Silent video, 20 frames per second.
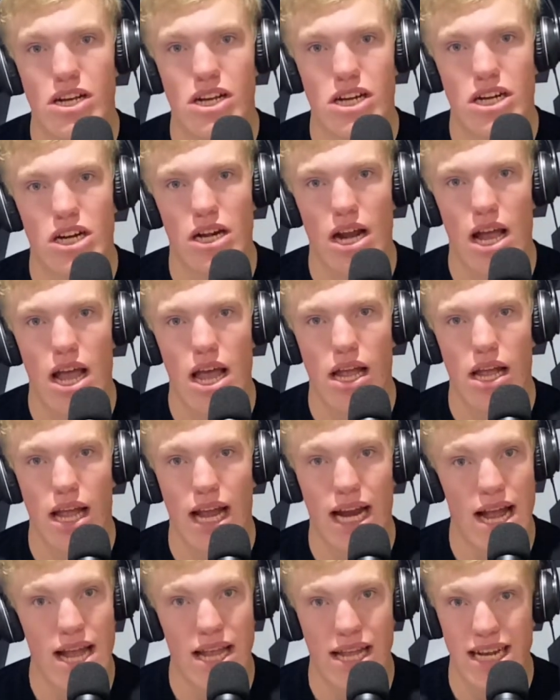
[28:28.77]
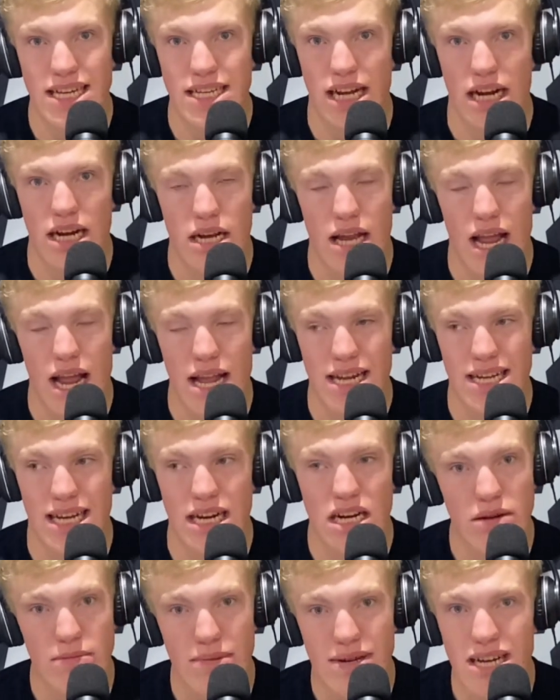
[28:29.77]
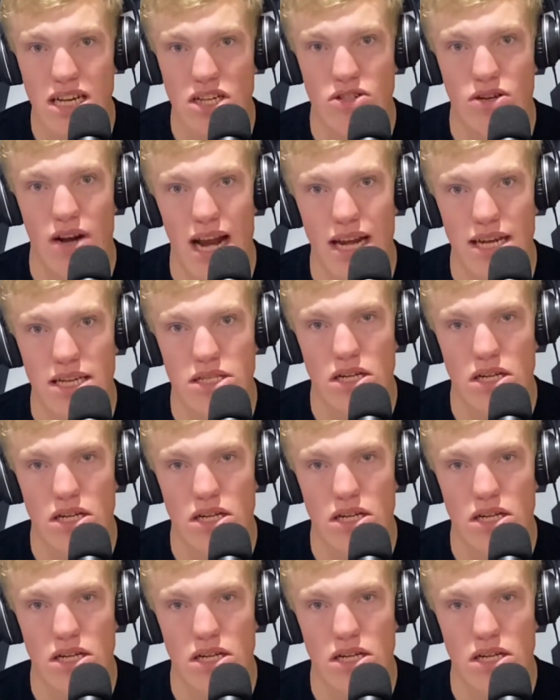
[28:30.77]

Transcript: you're not like at these like these intermediate tracks.